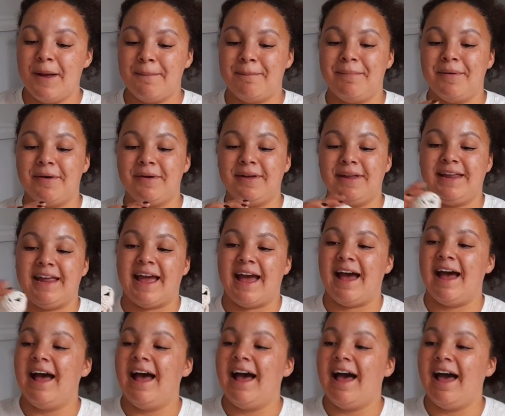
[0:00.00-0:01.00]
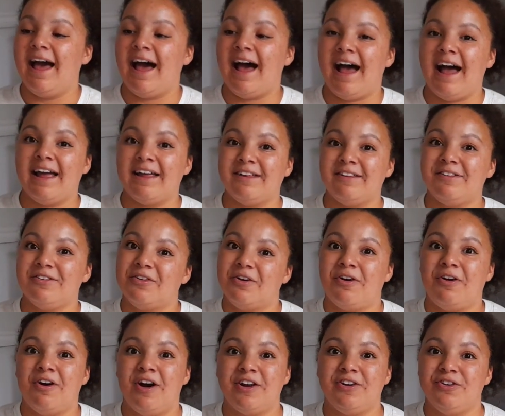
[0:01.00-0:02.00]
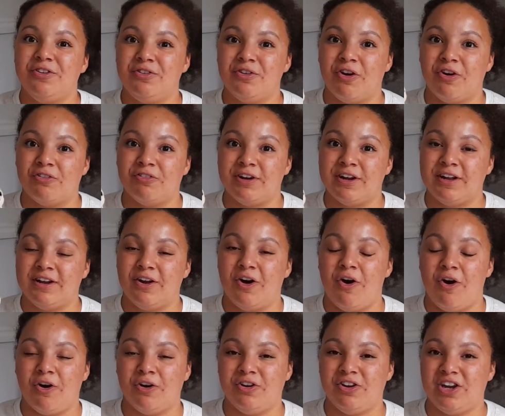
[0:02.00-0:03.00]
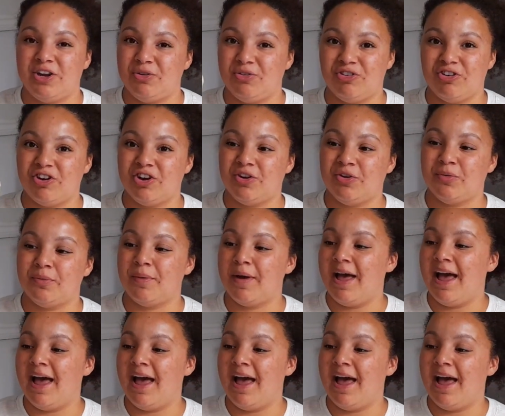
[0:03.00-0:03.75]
But yeah, I saw a tutorial on YouTube